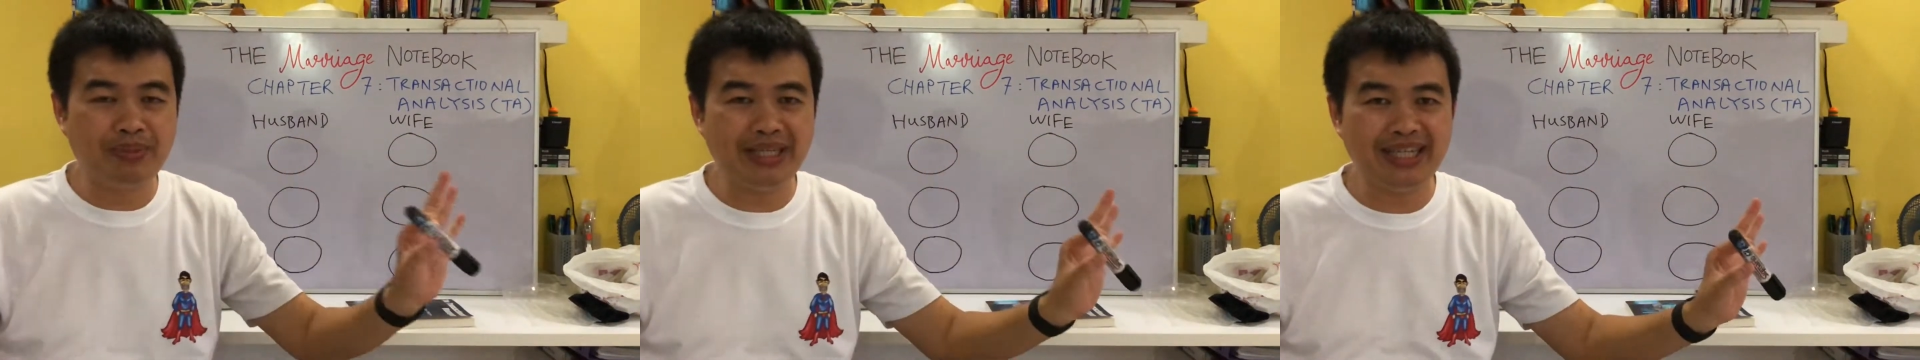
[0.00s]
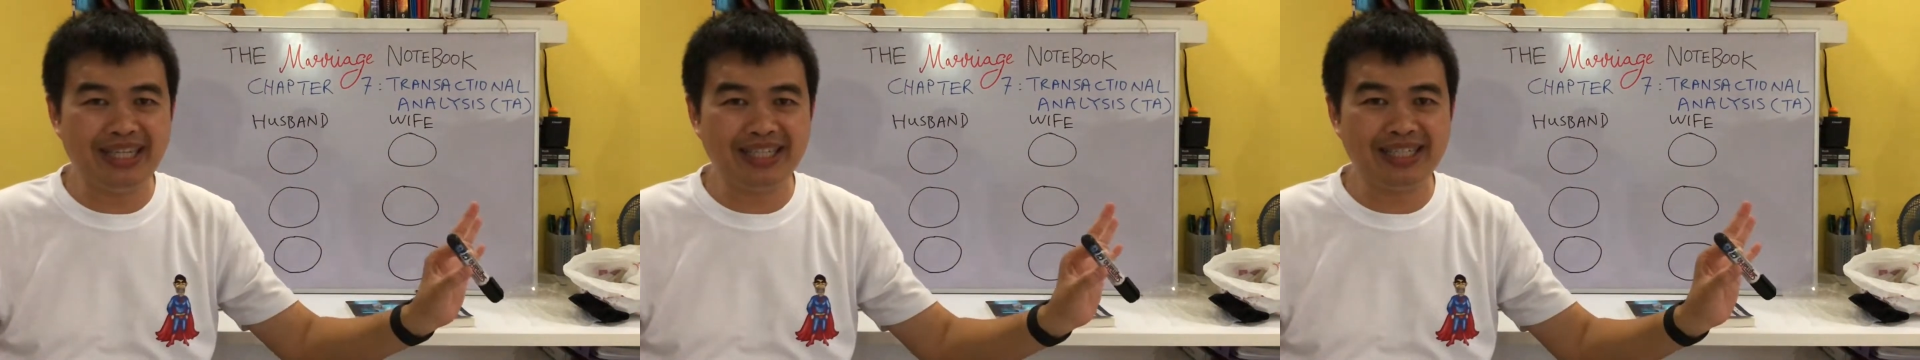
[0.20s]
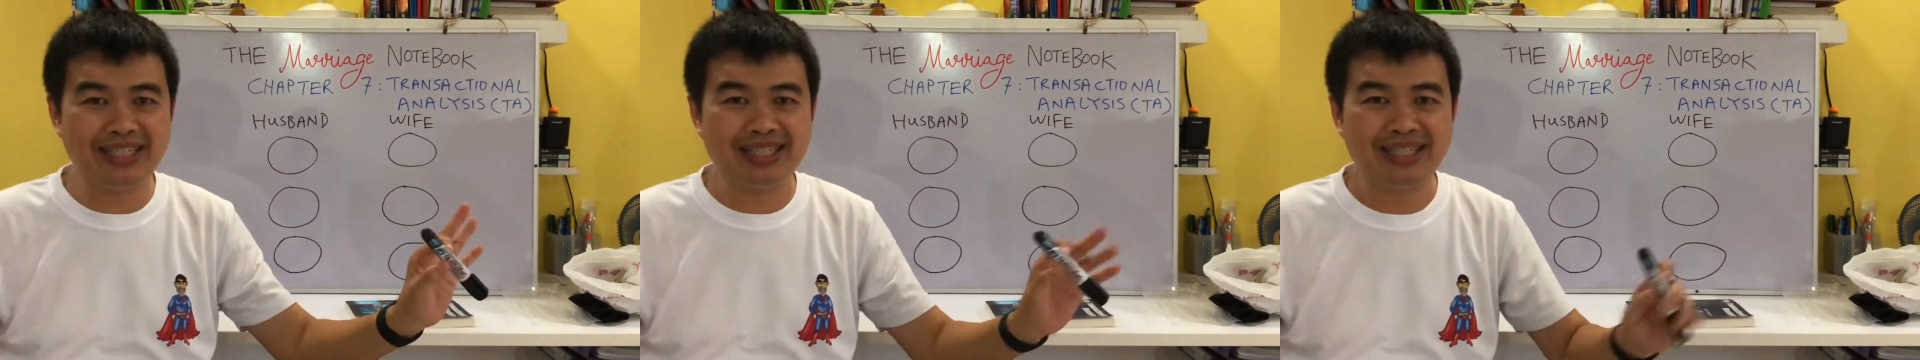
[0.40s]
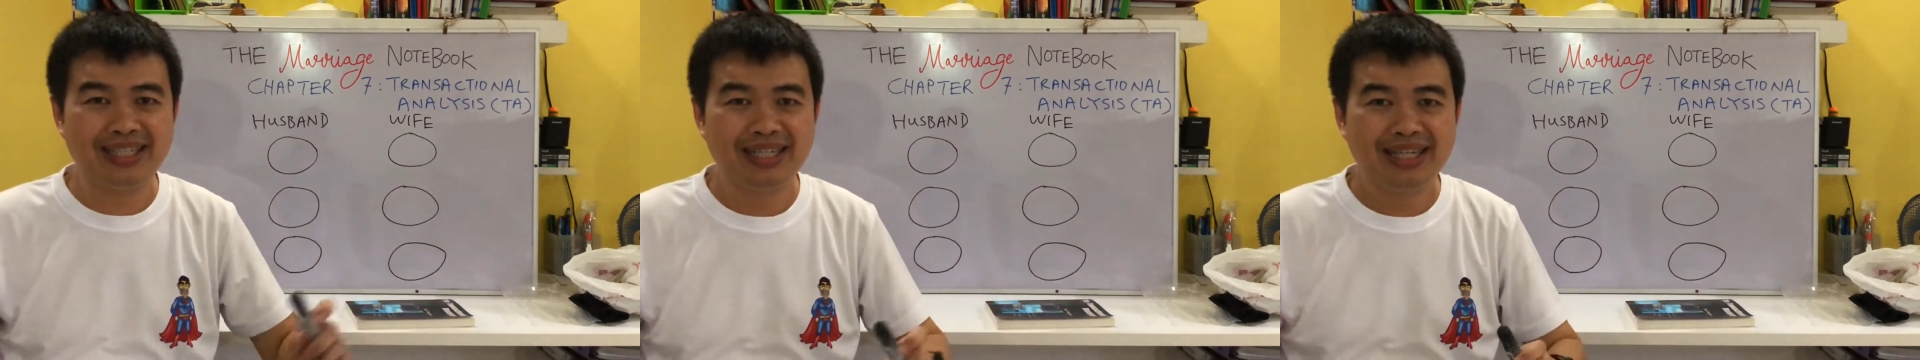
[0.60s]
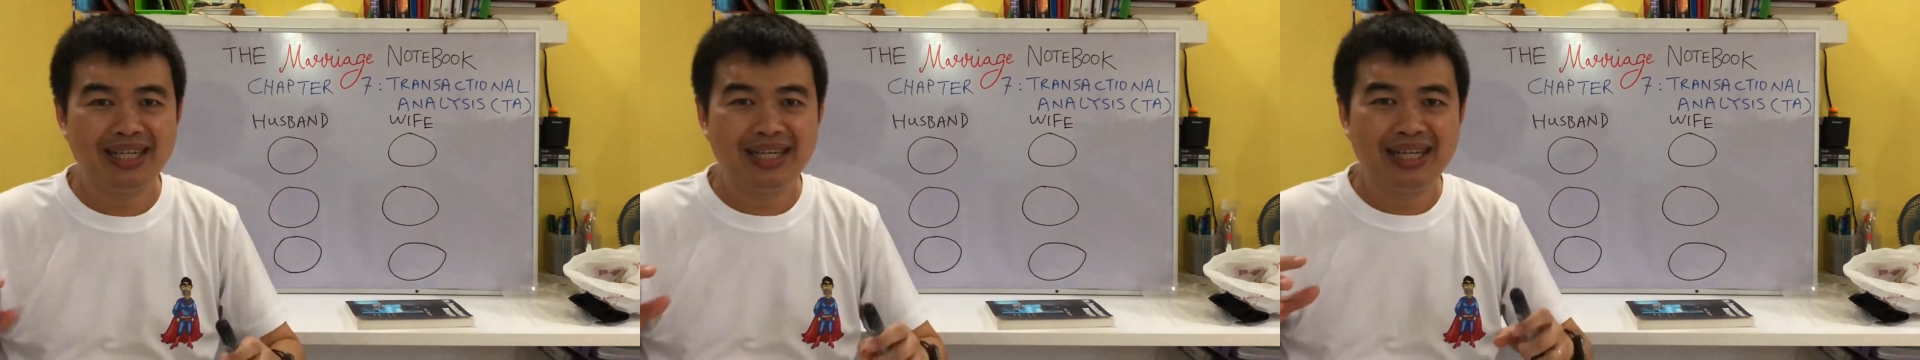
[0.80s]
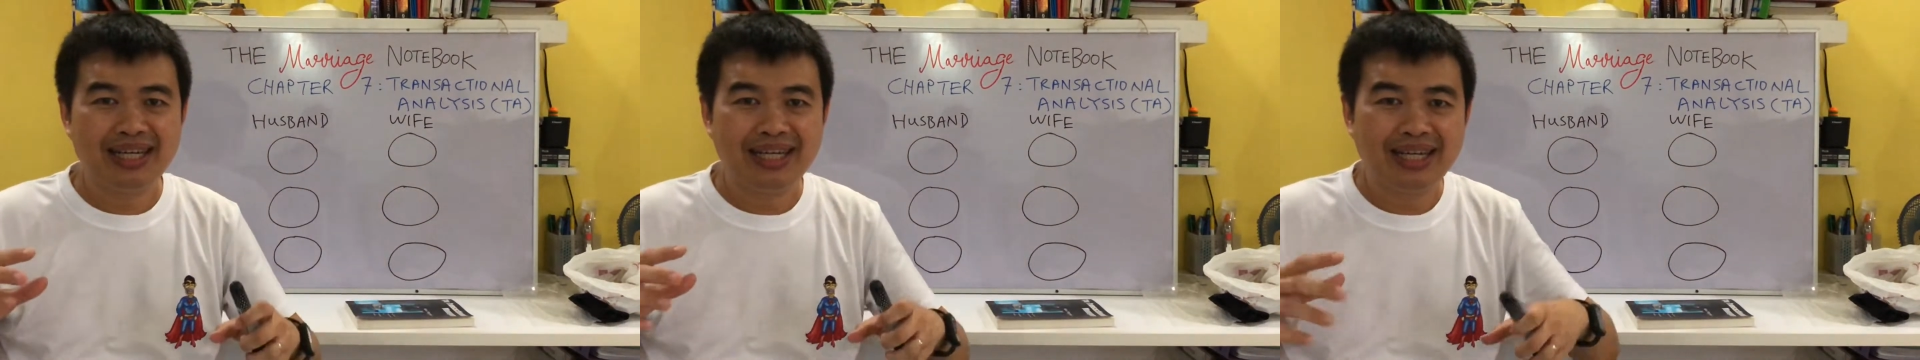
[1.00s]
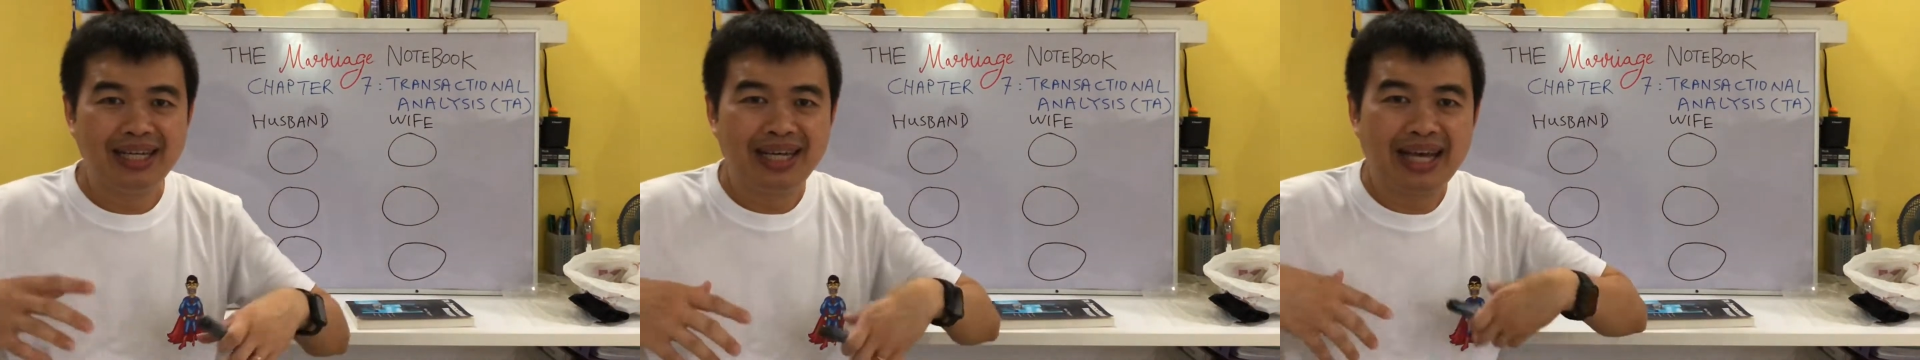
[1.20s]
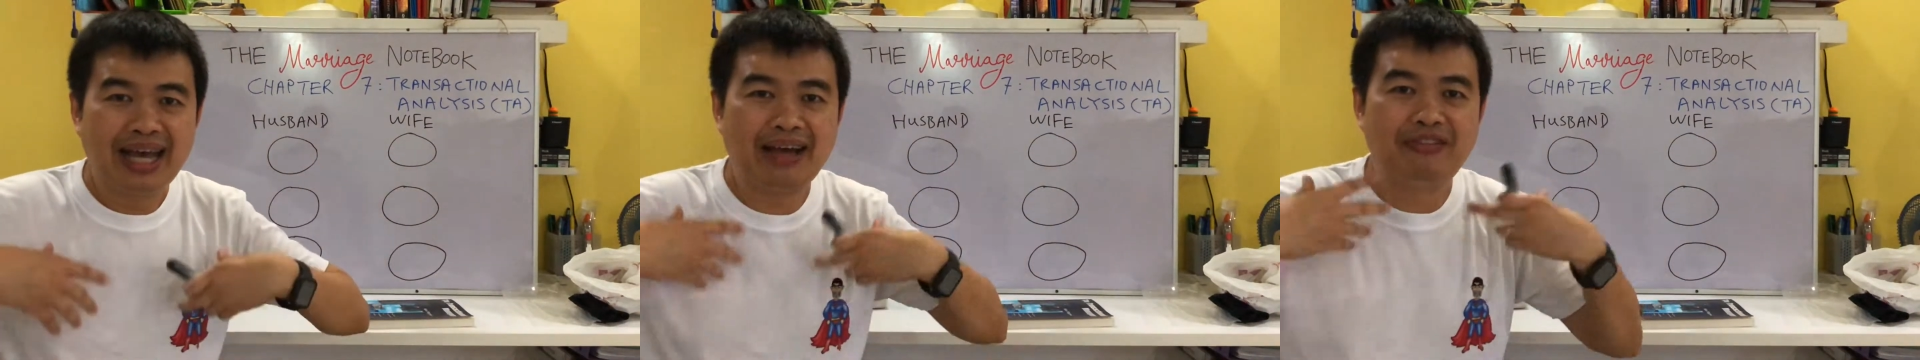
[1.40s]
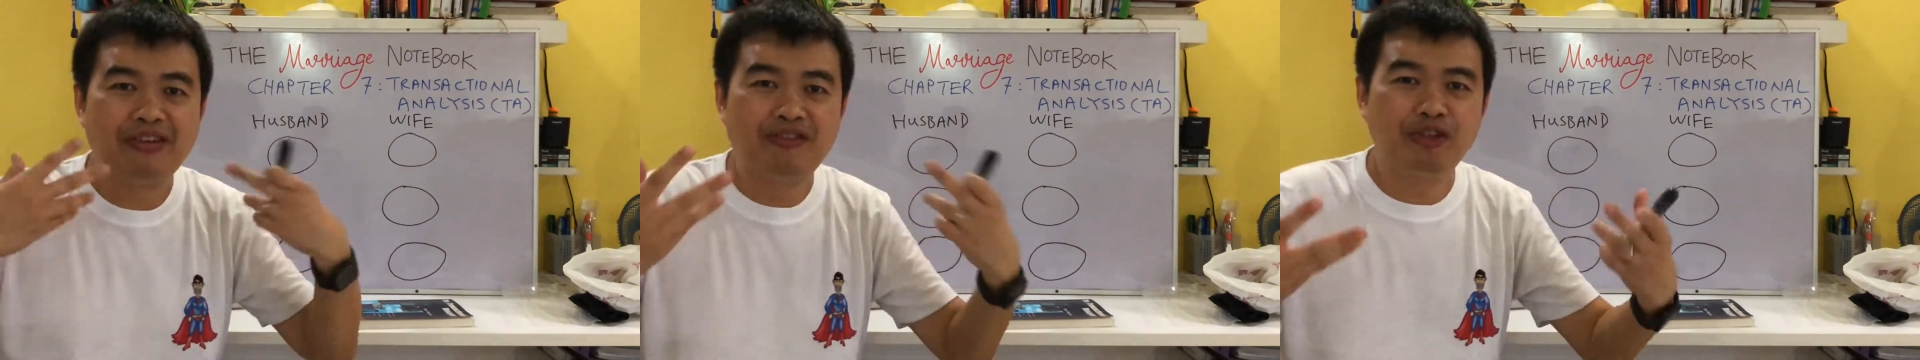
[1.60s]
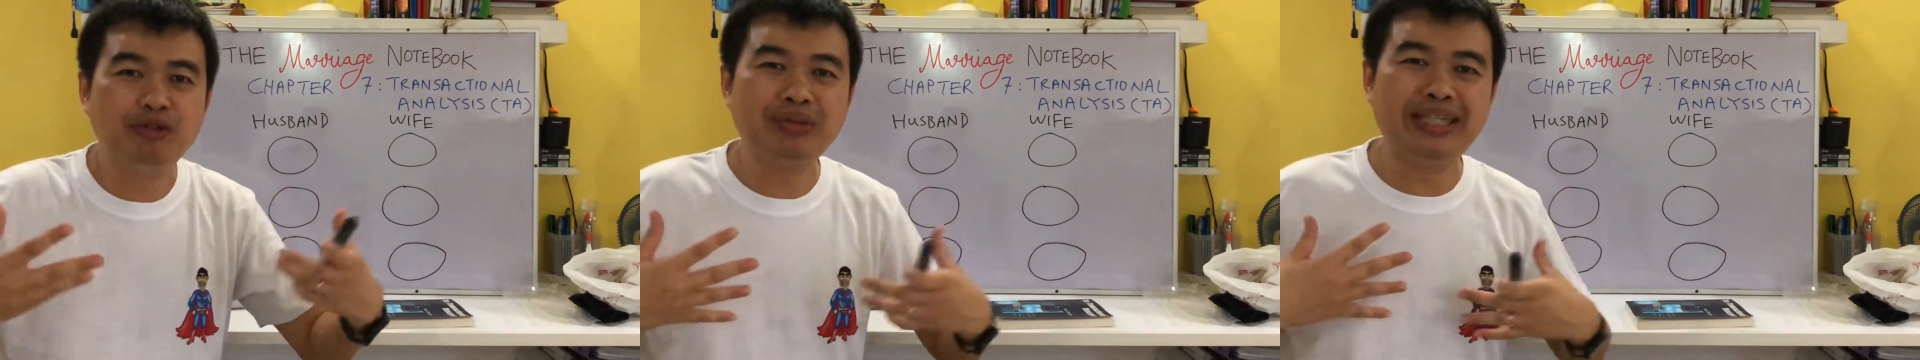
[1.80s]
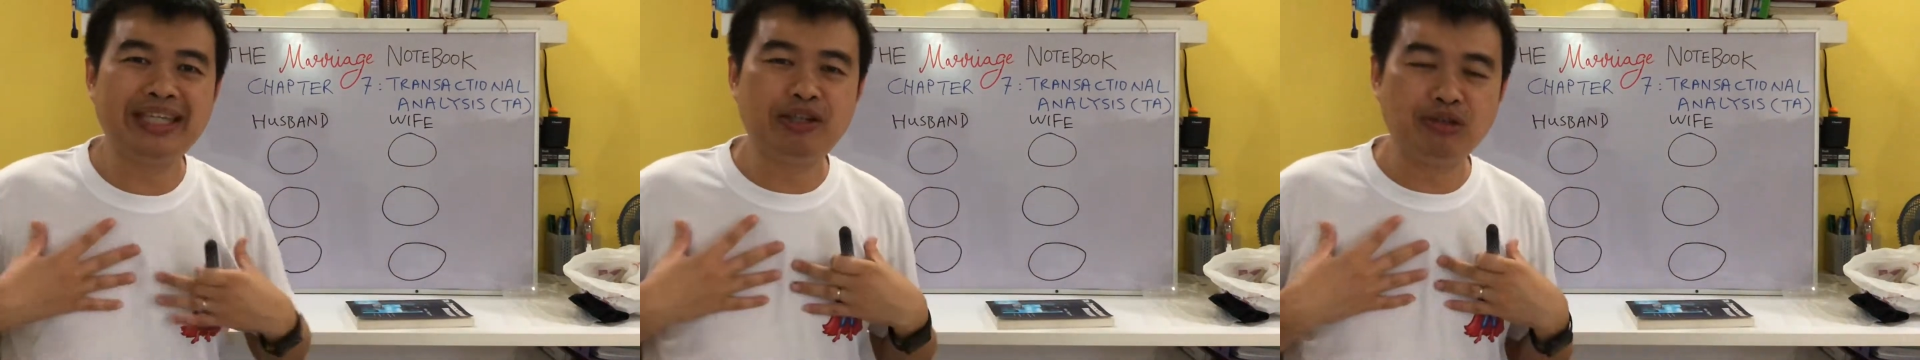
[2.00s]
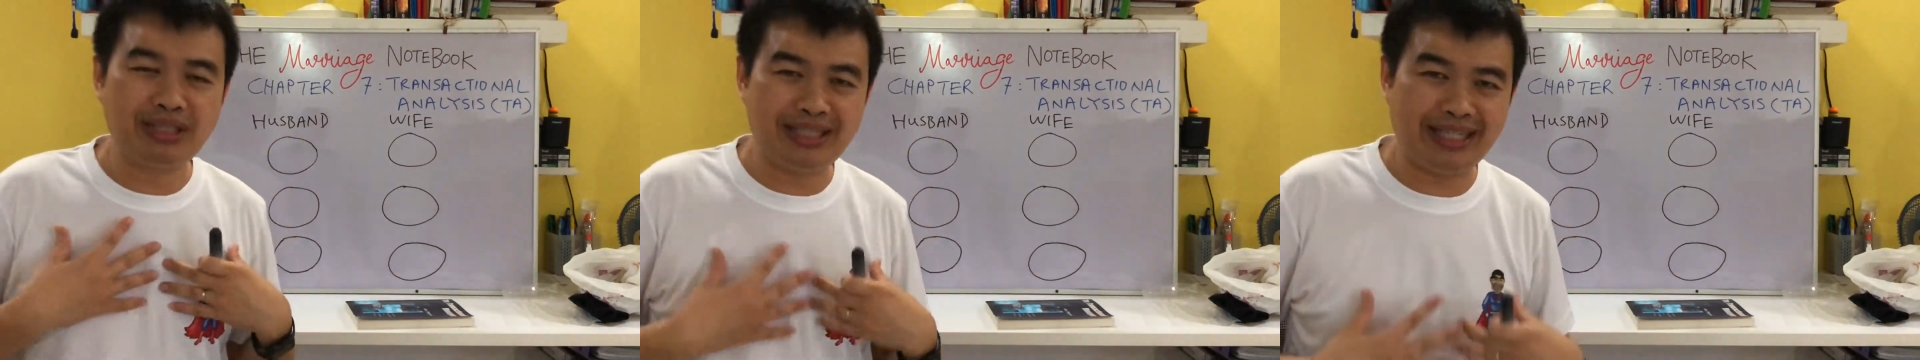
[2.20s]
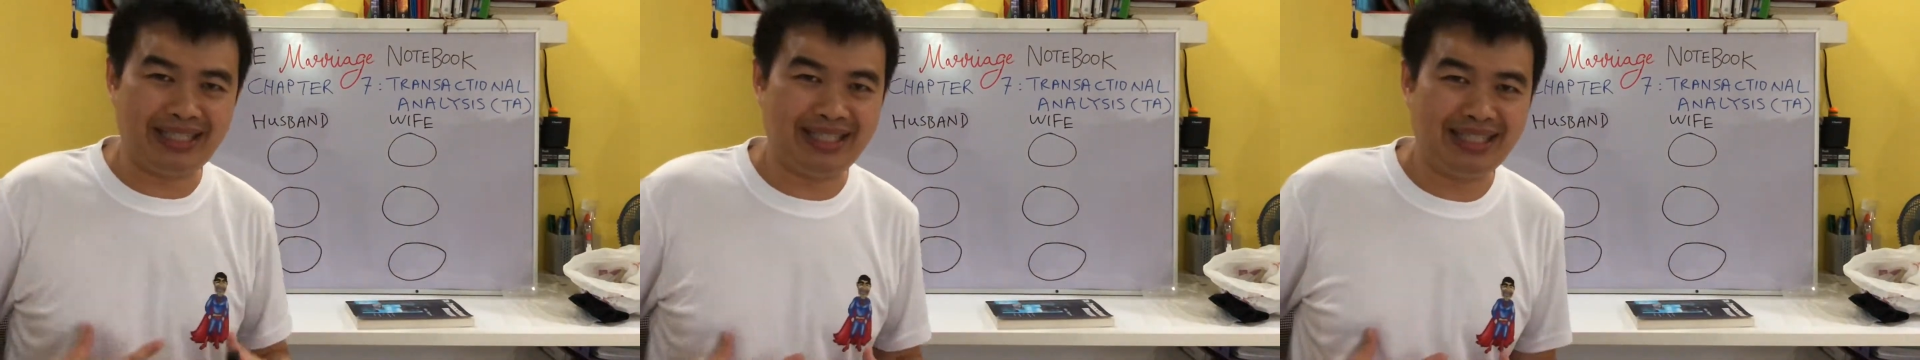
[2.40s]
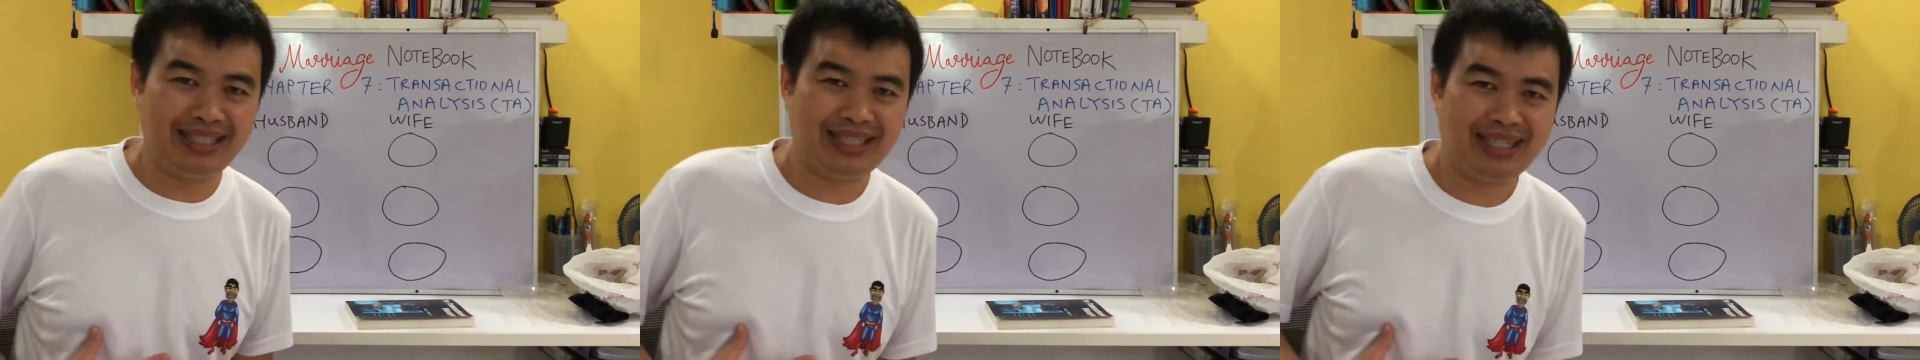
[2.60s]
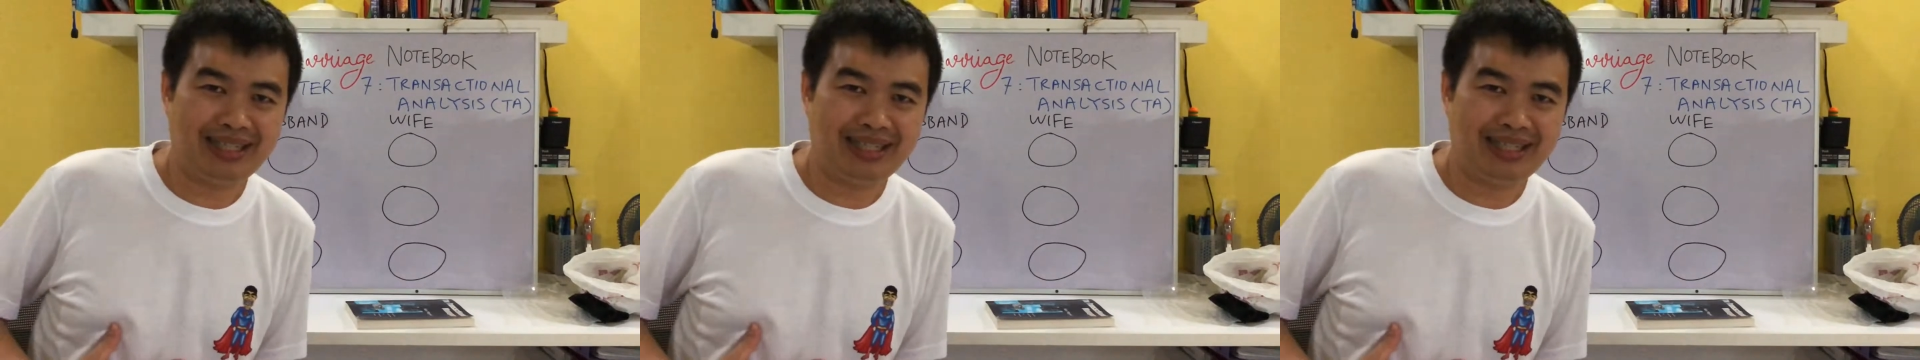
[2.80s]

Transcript: beings, have a few ego states in